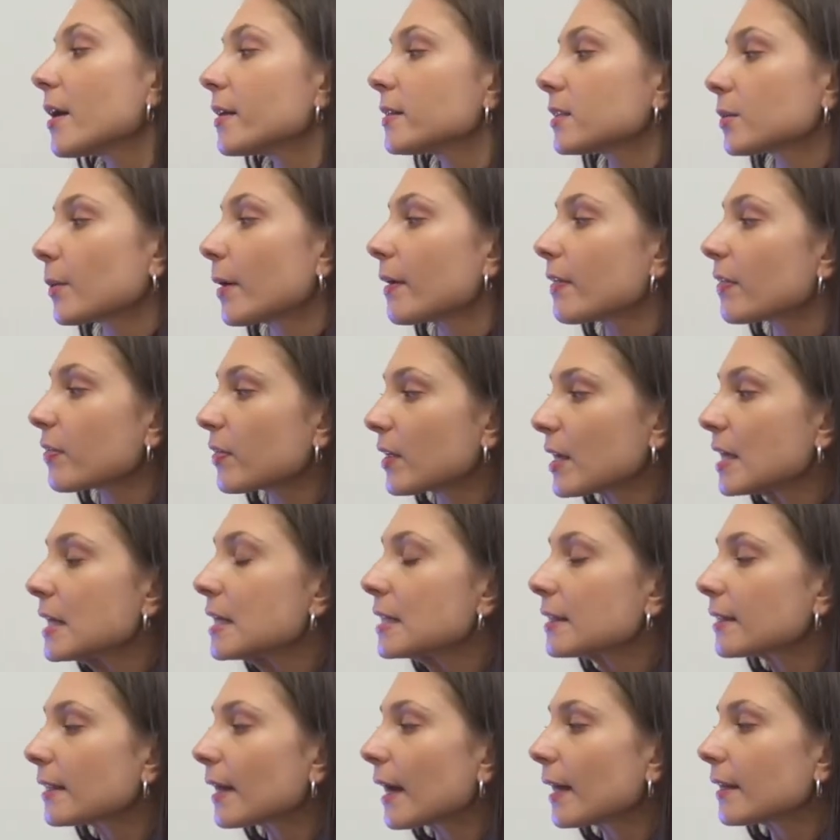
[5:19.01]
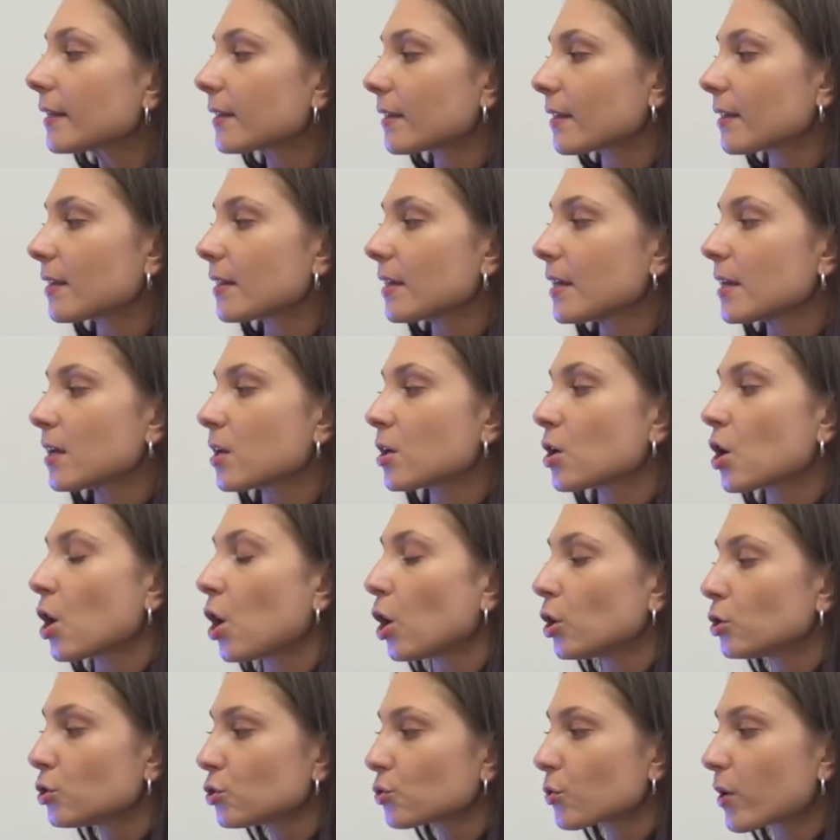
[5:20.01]
So I think that the
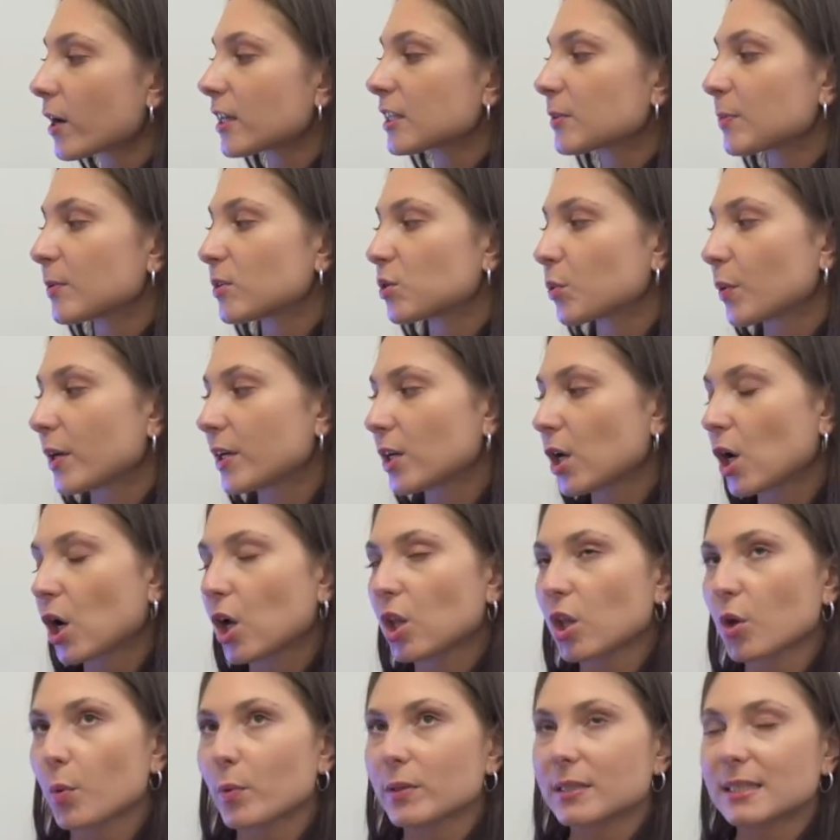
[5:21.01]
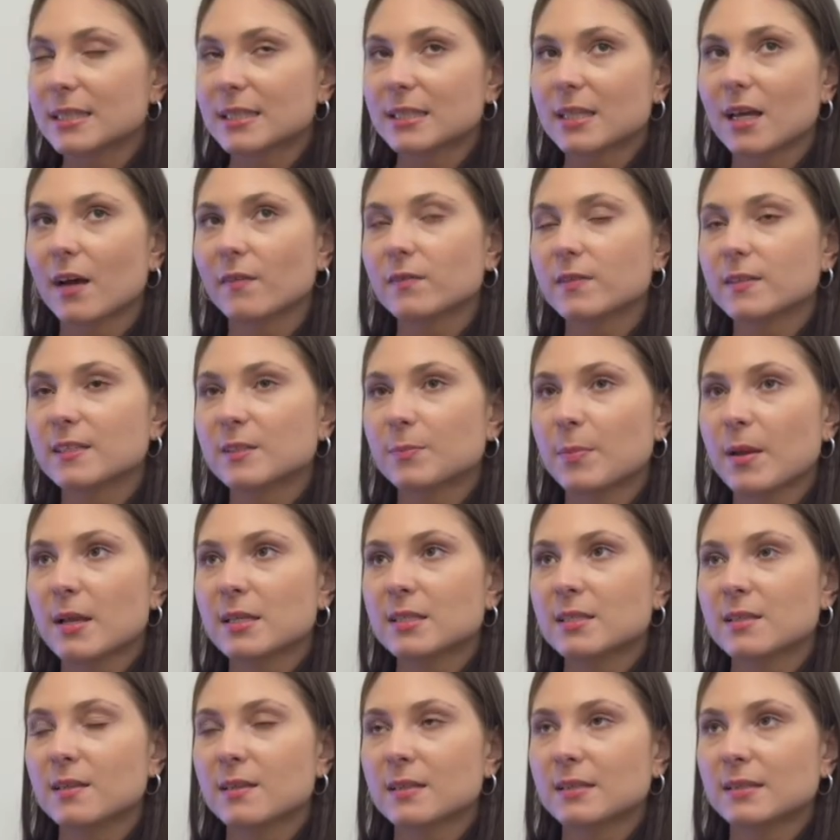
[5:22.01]
contrast between hollow and stuffed, it
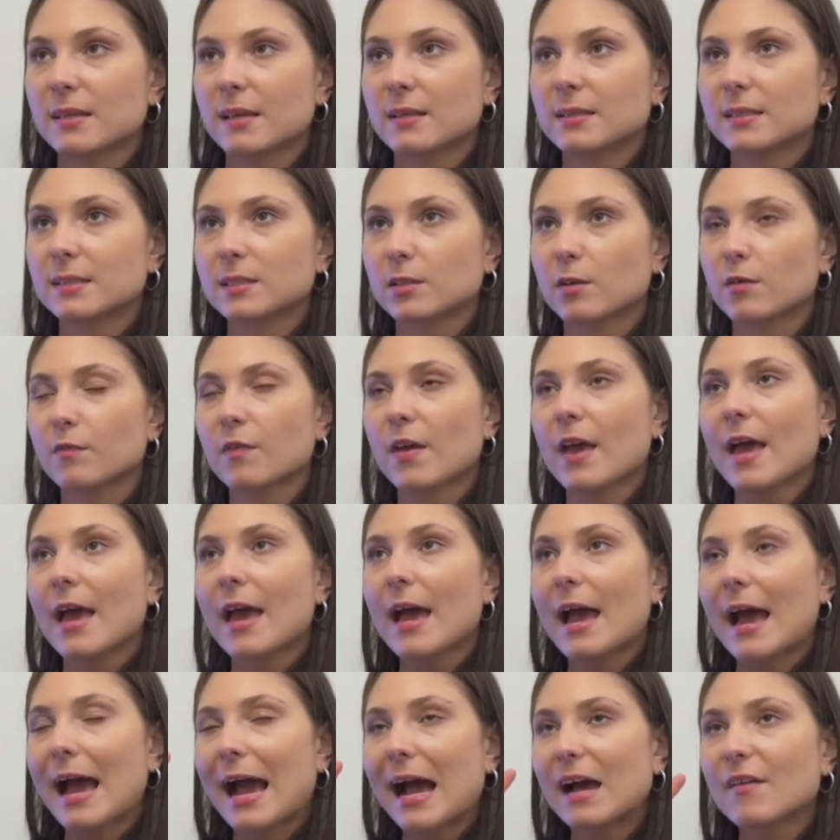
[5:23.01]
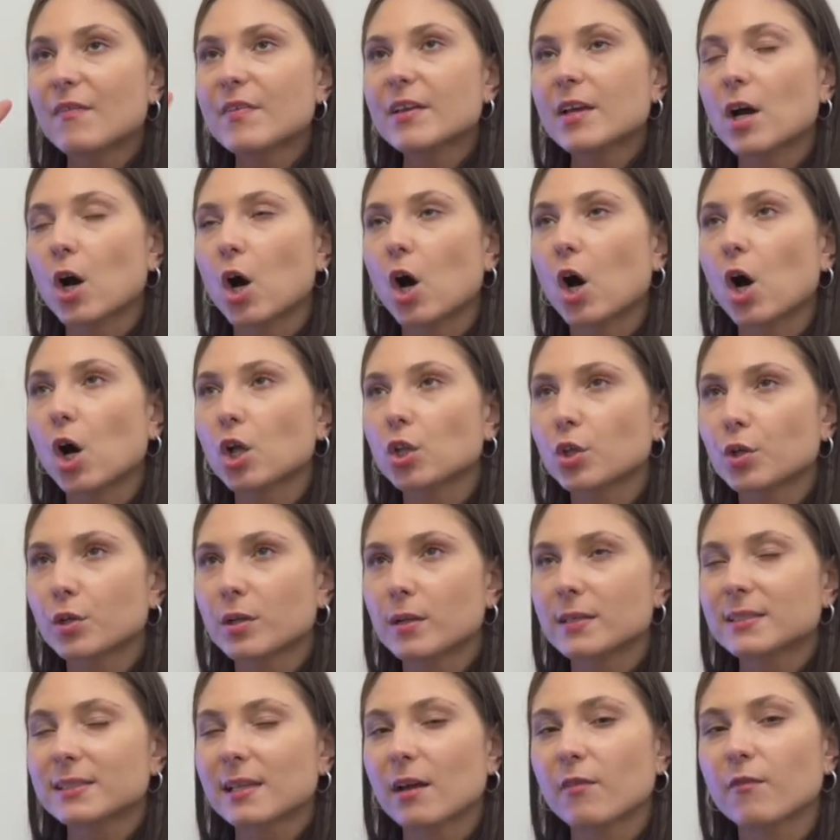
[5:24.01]
speaks to this sense of having a
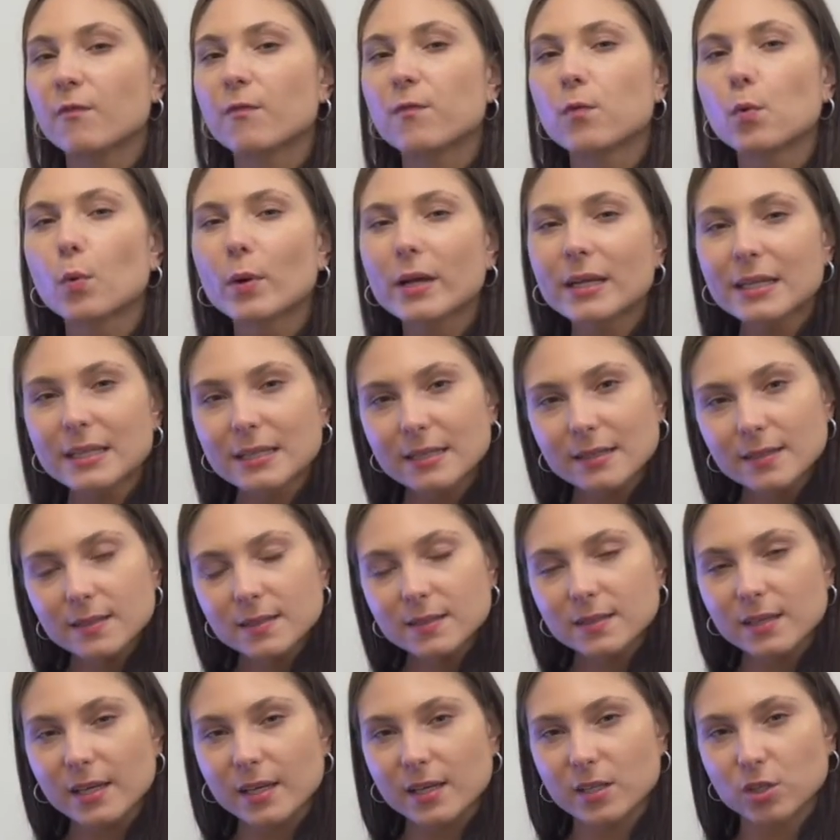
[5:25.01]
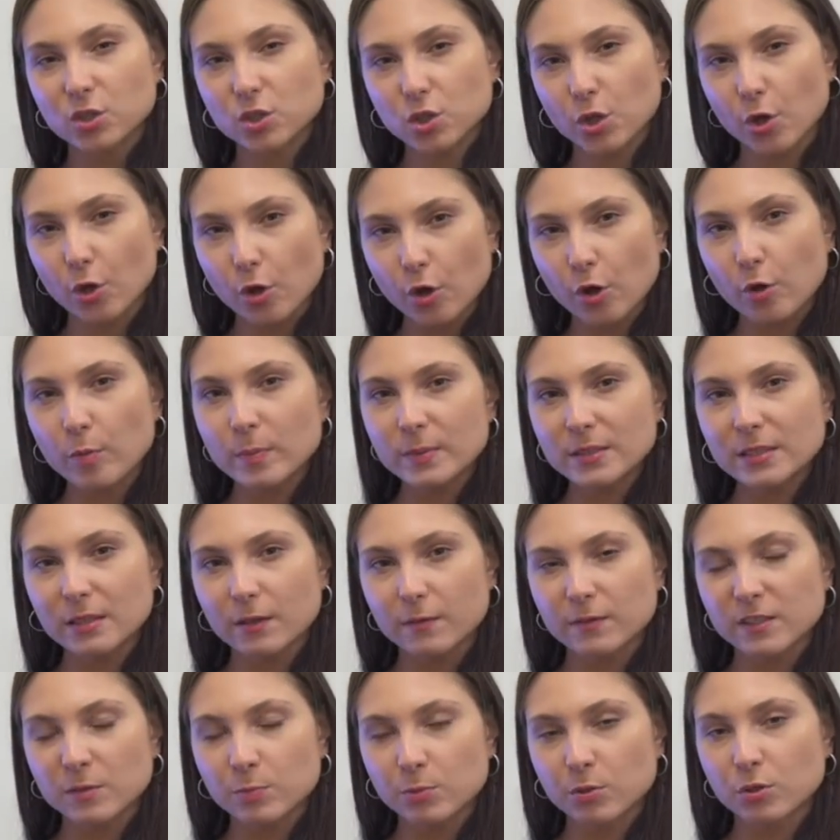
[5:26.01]
hollowness, a voidness in terms
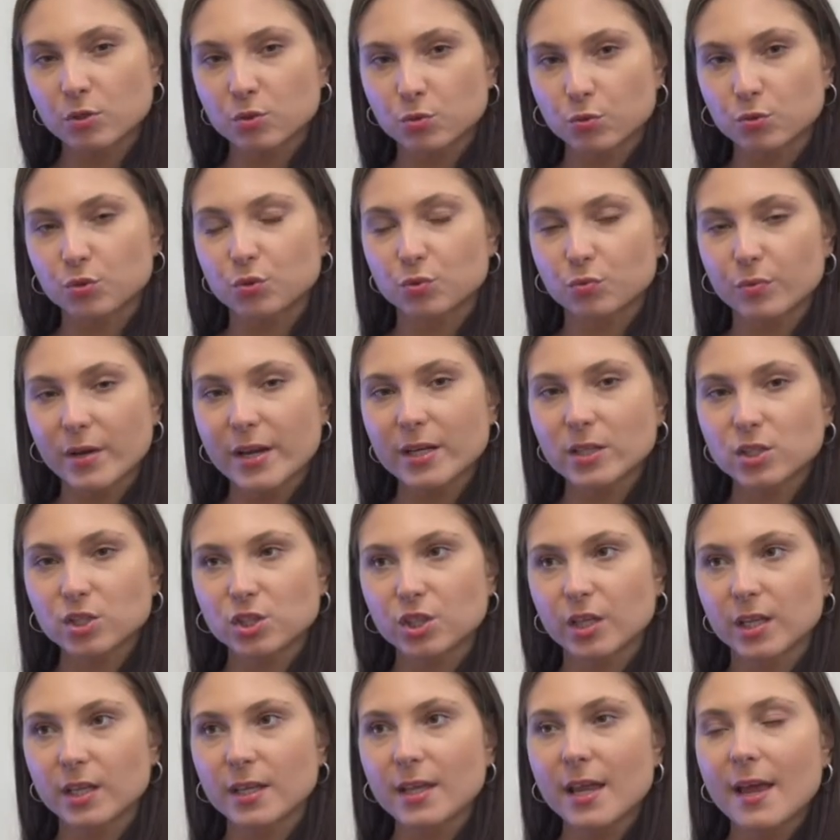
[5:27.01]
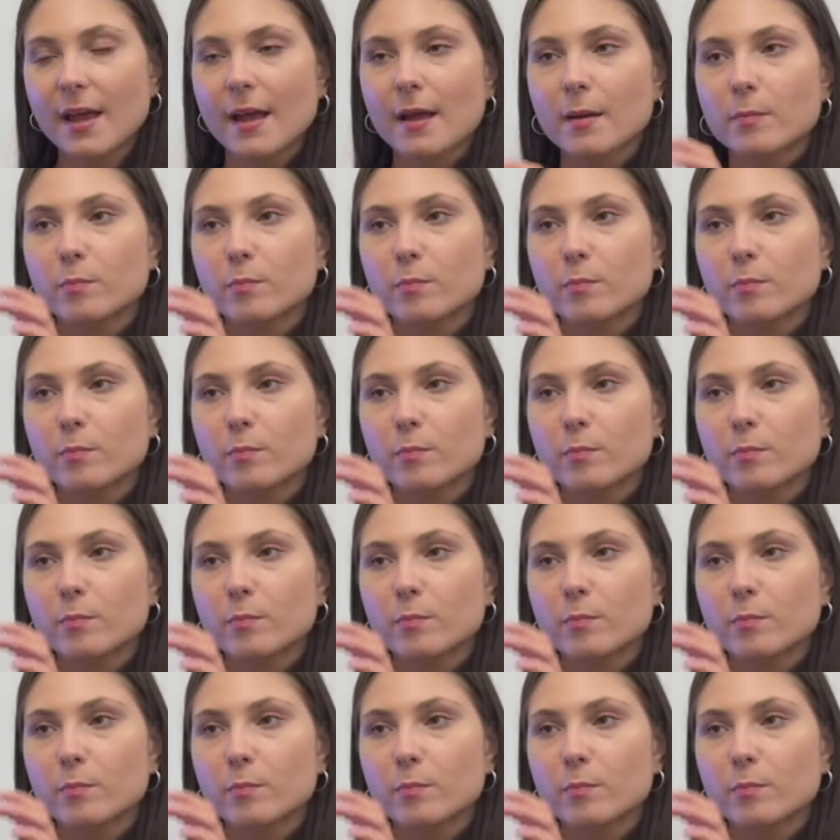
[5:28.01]
of spiritual direction,